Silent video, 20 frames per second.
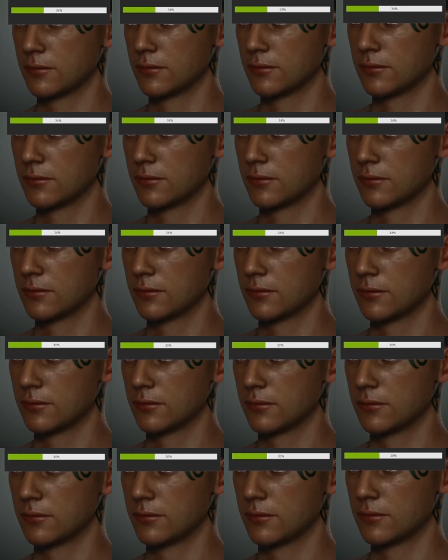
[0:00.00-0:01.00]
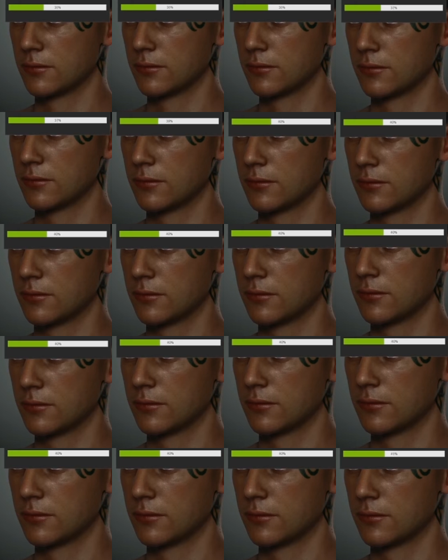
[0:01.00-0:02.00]

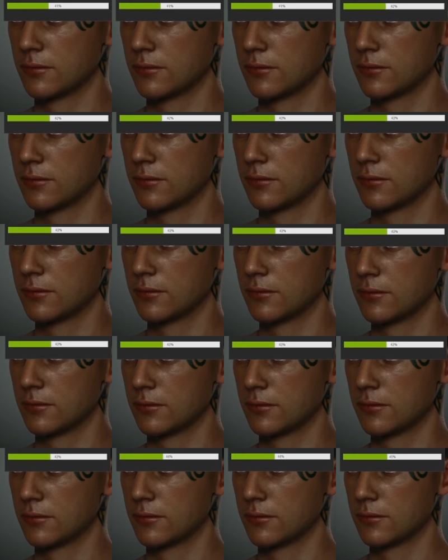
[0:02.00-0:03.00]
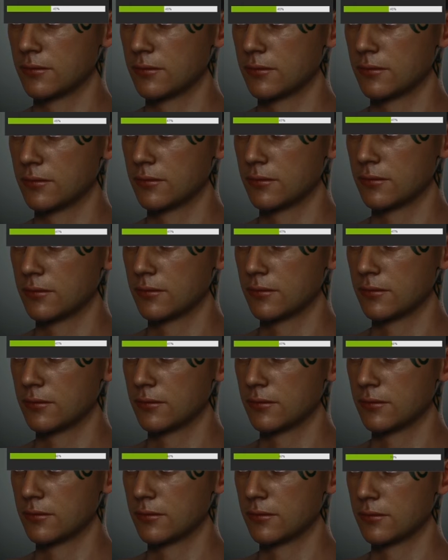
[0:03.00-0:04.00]

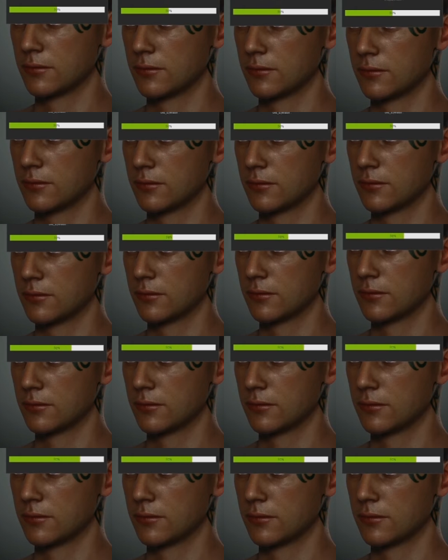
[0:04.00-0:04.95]
Nothing is said.